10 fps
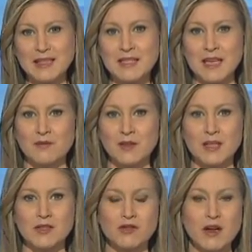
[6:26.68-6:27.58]
and
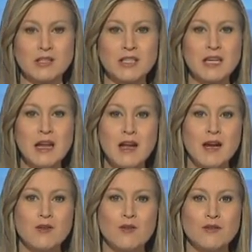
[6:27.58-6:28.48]
reconstructed
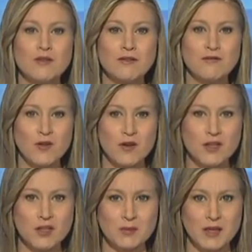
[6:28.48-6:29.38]
in order to
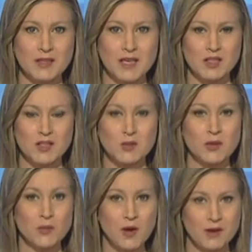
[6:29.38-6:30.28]
furnish the plantations
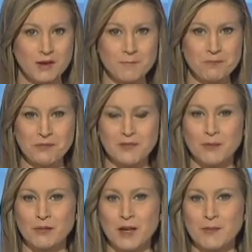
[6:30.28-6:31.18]
with water. The
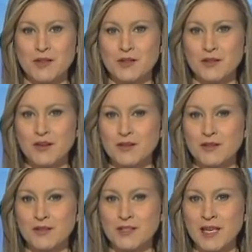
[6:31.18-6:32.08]
Prime Minister
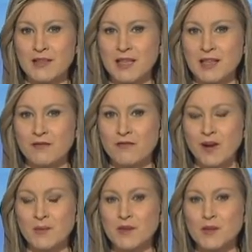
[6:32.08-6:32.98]
also said that the
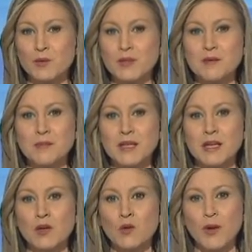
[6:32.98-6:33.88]
farmers will be
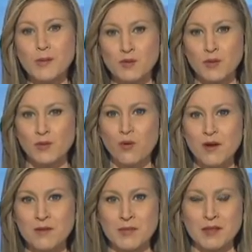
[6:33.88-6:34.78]
equipped with
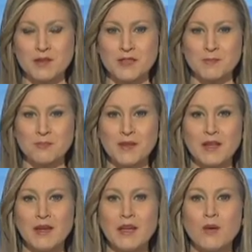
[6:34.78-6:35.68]
water meters.
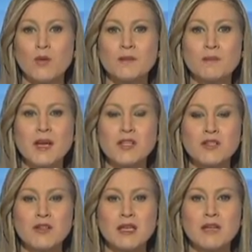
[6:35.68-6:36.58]
"We'll measure
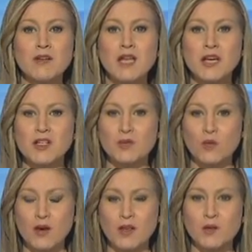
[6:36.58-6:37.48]
the irrigation
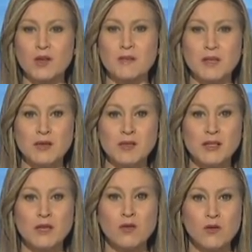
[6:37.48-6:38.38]
water with meters
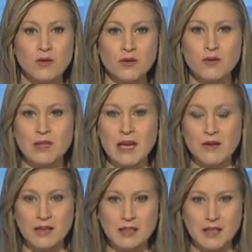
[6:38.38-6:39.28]
in order to
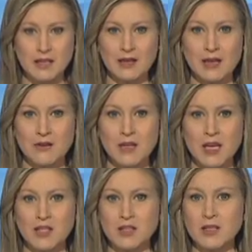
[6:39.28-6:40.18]
guarantee
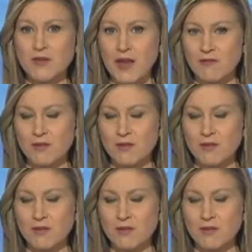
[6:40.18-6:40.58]
irrigation of every